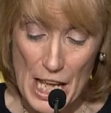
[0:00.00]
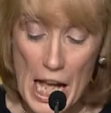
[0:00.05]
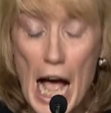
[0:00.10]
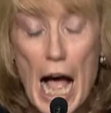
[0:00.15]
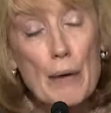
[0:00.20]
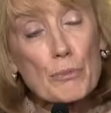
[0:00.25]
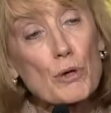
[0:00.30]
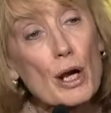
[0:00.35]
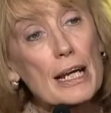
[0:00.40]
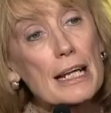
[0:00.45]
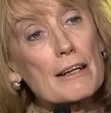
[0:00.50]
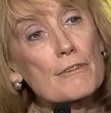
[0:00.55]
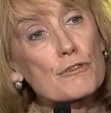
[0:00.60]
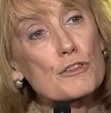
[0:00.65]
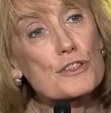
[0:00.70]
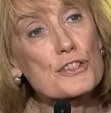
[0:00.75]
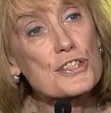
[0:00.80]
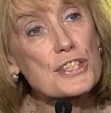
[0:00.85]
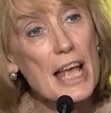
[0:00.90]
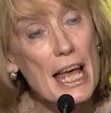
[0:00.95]
I'm running
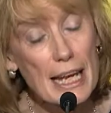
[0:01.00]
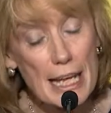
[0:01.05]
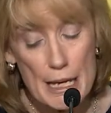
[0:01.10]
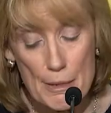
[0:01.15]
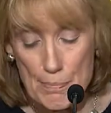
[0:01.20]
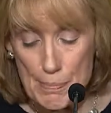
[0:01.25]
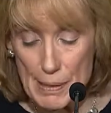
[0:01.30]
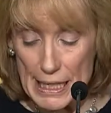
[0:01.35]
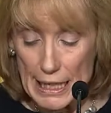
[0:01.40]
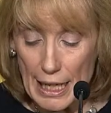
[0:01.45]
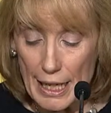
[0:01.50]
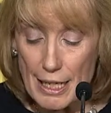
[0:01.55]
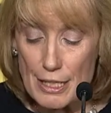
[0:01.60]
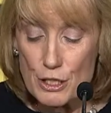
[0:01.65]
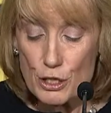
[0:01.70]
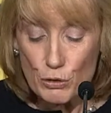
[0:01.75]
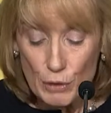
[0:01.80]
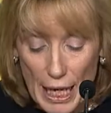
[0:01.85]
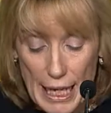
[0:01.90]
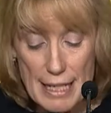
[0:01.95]
for Senate
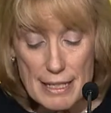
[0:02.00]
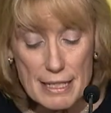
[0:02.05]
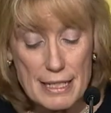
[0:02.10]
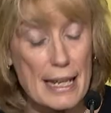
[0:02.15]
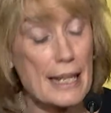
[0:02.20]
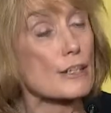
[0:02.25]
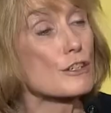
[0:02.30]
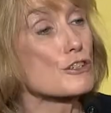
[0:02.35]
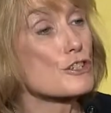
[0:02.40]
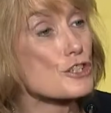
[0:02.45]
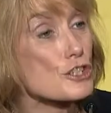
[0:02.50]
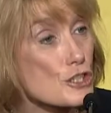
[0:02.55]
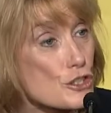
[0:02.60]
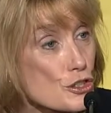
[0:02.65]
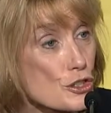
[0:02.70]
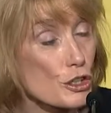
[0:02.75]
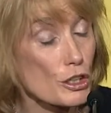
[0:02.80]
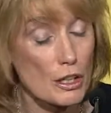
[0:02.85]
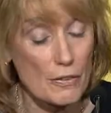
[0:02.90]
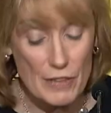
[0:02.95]
because Granite Staters
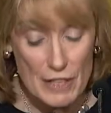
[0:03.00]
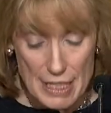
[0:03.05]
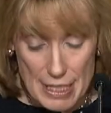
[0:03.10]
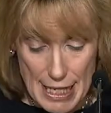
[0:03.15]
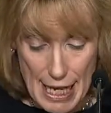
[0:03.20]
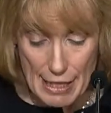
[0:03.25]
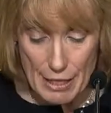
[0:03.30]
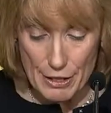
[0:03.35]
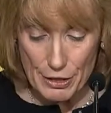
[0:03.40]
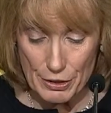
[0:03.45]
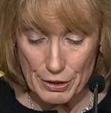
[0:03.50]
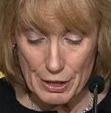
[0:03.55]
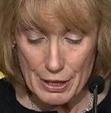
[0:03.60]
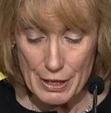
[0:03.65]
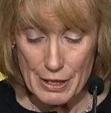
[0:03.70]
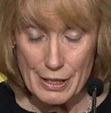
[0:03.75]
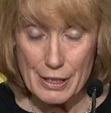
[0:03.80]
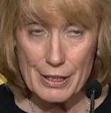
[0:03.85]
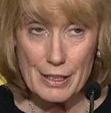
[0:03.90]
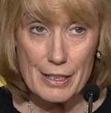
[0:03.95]
deserve a senator
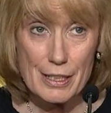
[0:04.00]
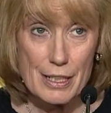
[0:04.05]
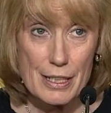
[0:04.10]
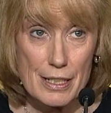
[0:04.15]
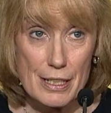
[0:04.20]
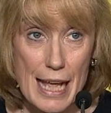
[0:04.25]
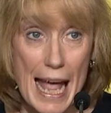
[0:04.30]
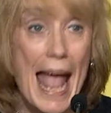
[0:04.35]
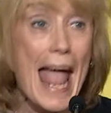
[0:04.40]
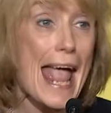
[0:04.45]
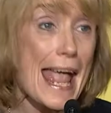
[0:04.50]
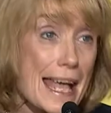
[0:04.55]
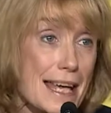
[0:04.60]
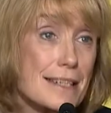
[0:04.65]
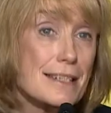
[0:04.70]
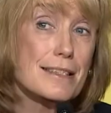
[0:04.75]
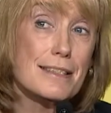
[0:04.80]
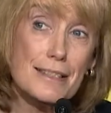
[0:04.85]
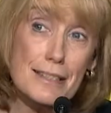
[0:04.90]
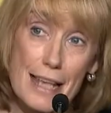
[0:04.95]

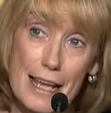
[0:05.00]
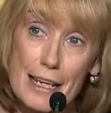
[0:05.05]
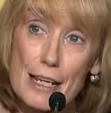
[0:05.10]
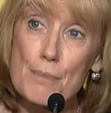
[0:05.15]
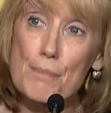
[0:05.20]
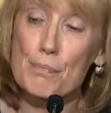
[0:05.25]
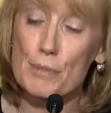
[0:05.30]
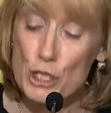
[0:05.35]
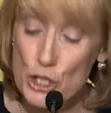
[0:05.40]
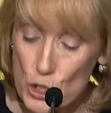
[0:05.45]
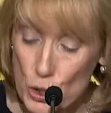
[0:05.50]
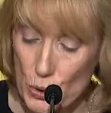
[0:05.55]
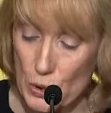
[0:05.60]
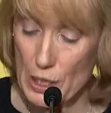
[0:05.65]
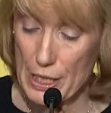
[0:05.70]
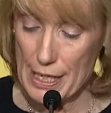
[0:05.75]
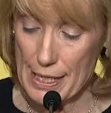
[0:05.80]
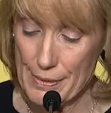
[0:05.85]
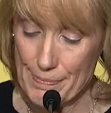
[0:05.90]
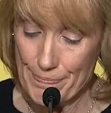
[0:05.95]
and a Senate
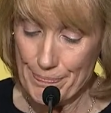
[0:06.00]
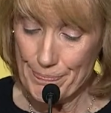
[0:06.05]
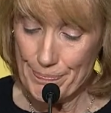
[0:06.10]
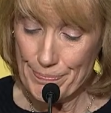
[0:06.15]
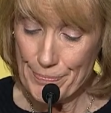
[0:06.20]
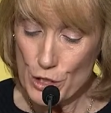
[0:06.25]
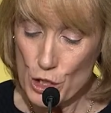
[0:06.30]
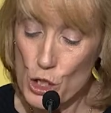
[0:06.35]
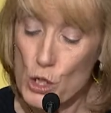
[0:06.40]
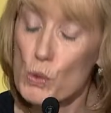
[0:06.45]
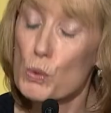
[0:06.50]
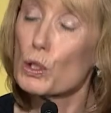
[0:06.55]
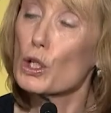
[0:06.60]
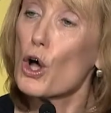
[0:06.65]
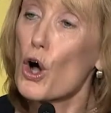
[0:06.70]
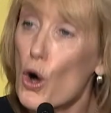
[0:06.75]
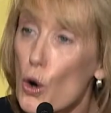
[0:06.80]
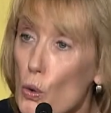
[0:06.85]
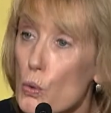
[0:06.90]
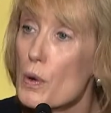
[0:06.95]
majority who
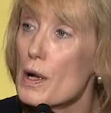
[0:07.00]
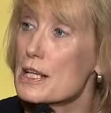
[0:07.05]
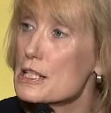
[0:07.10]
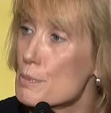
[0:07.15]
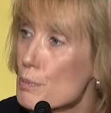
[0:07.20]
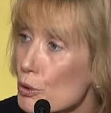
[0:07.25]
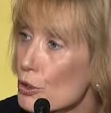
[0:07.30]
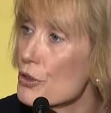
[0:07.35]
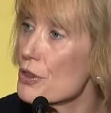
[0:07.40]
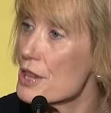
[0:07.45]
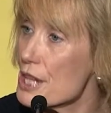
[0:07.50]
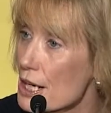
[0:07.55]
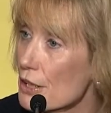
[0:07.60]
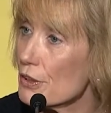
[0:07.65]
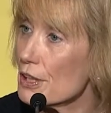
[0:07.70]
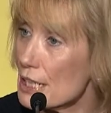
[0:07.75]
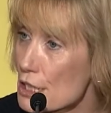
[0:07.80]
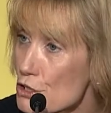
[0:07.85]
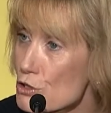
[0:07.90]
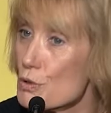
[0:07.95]
will always put
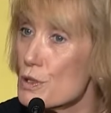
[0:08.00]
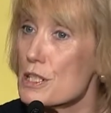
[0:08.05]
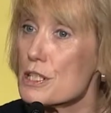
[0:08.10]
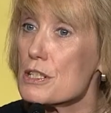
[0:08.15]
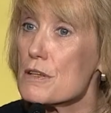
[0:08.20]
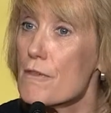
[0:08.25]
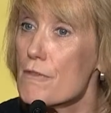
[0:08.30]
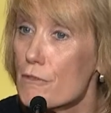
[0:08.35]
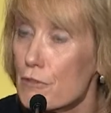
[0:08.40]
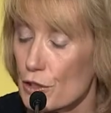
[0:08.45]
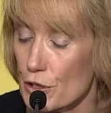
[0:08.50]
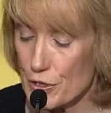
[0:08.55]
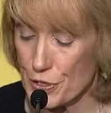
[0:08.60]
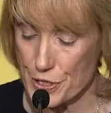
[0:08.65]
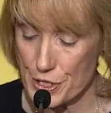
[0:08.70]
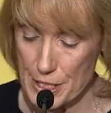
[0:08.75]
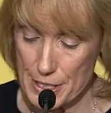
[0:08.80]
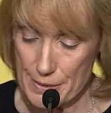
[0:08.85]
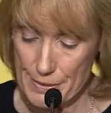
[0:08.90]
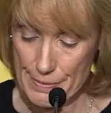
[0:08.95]
their interests
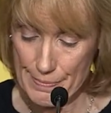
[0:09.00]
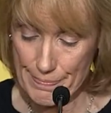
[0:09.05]
first,